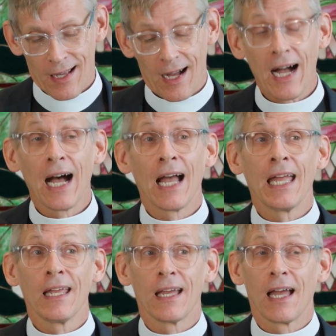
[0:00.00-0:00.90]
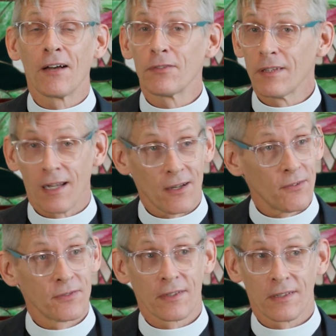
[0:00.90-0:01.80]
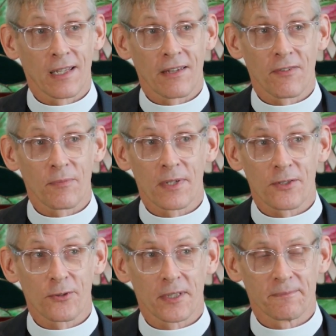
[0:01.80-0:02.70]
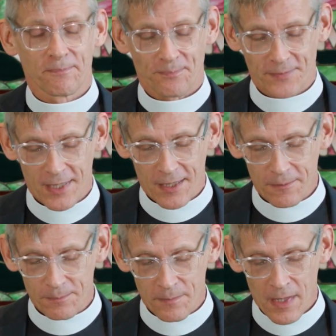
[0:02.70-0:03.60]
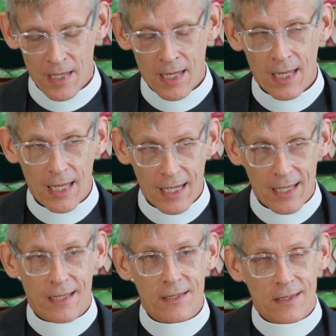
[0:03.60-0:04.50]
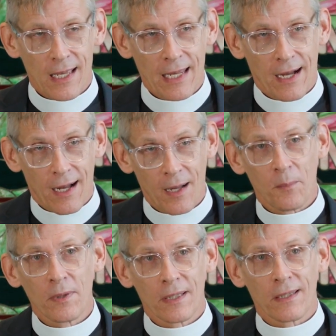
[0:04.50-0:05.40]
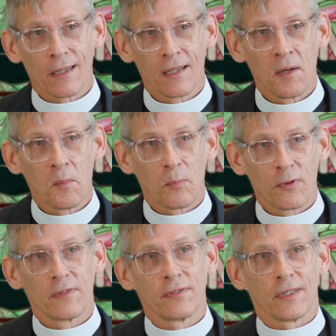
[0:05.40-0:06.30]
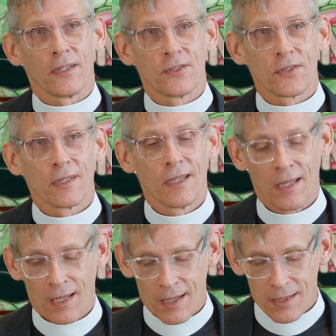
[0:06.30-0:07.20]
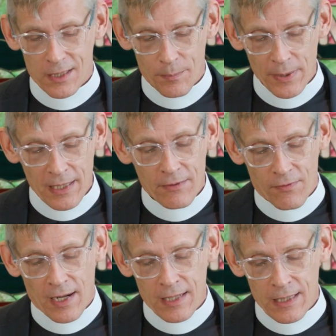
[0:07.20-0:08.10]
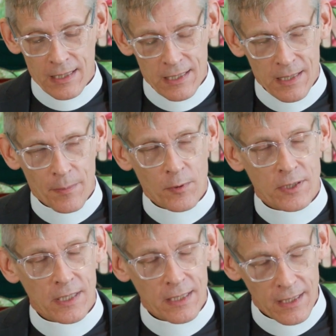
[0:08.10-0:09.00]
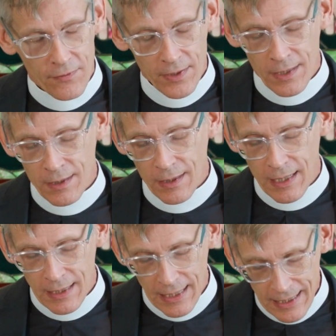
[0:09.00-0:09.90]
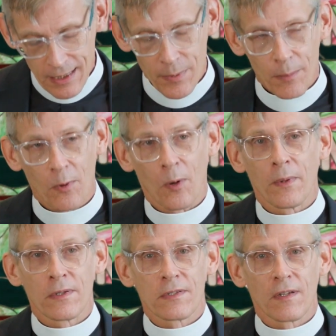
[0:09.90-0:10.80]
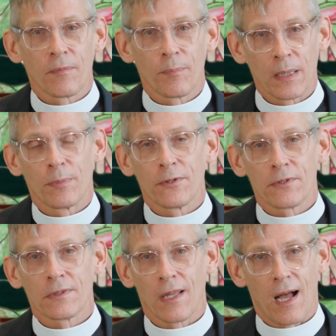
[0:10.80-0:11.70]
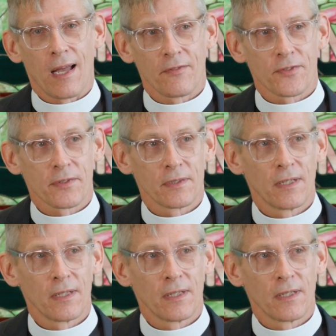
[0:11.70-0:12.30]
I have loved the life of ministry. It is a humbling privilege to be invited into some most significant and intimate moments of people's lives,